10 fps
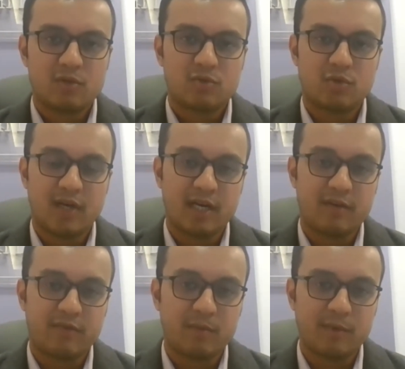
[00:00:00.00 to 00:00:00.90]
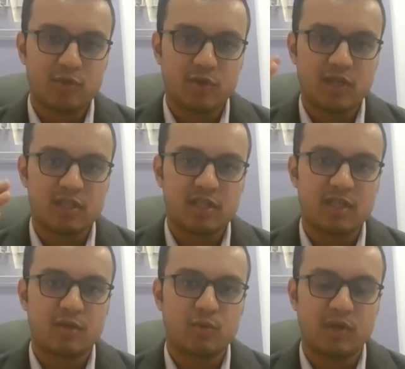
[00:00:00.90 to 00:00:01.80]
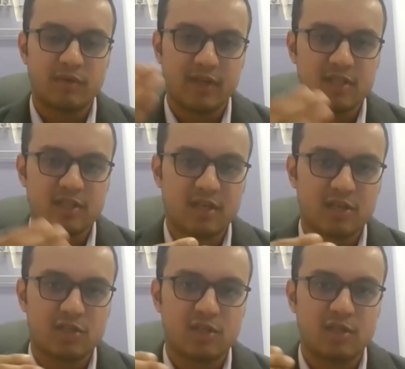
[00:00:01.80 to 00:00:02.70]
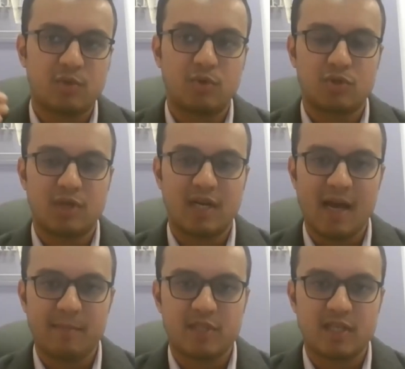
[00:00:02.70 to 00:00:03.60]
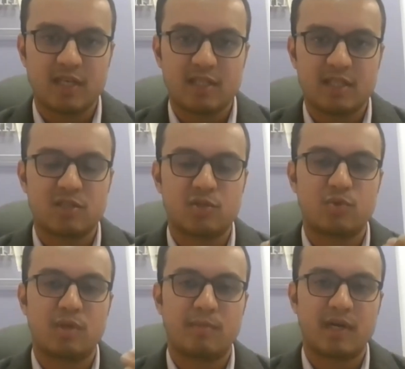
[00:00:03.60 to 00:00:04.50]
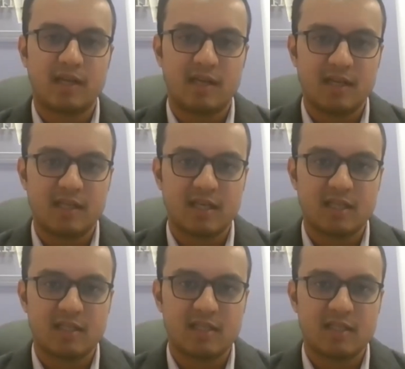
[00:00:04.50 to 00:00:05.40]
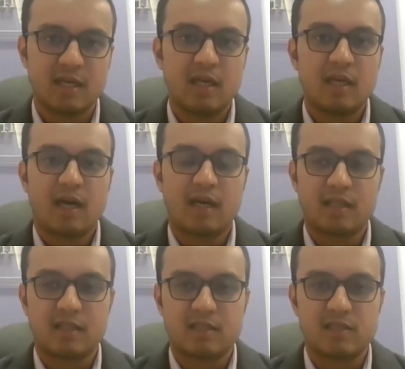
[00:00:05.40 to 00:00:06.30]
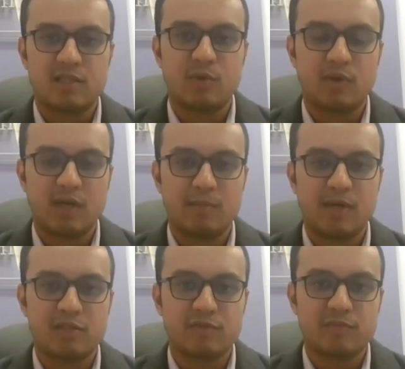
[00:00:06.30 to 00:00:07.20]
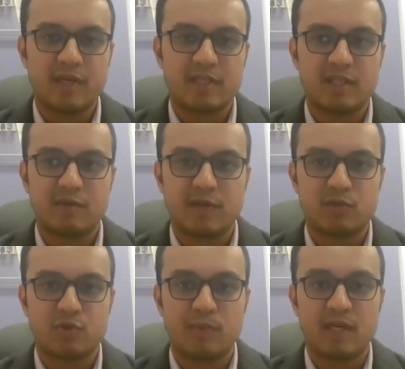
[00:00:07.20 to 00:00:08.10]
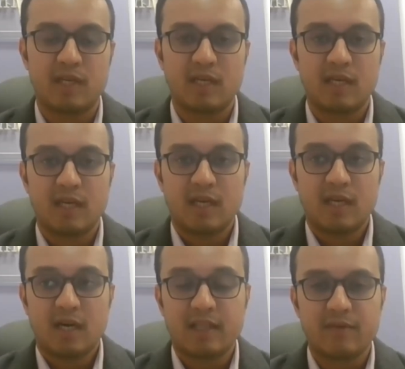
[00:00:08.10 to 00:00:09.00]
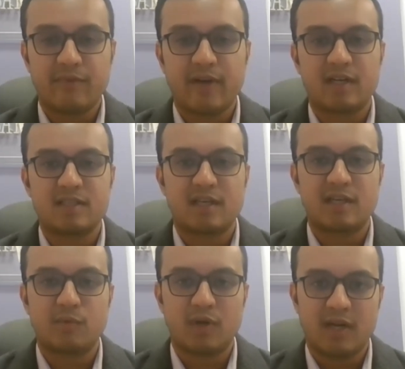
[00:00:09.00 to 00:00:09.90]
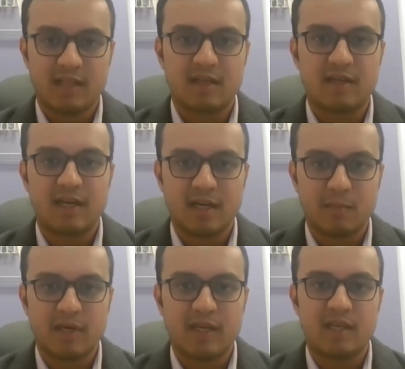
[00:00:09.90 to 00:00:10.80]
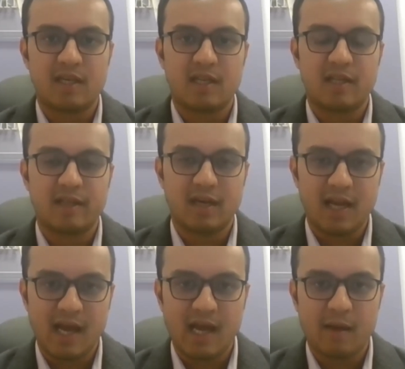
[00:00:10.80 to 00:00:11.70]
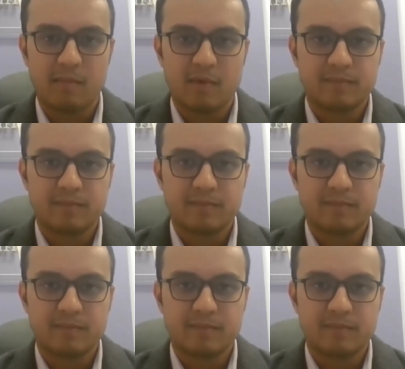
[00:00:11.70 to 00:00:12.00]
So right from education to infrastructure to those lab charges to the material charges, I think this is the only branch of medicine where so many other factors are involved, like the dental material, the lab,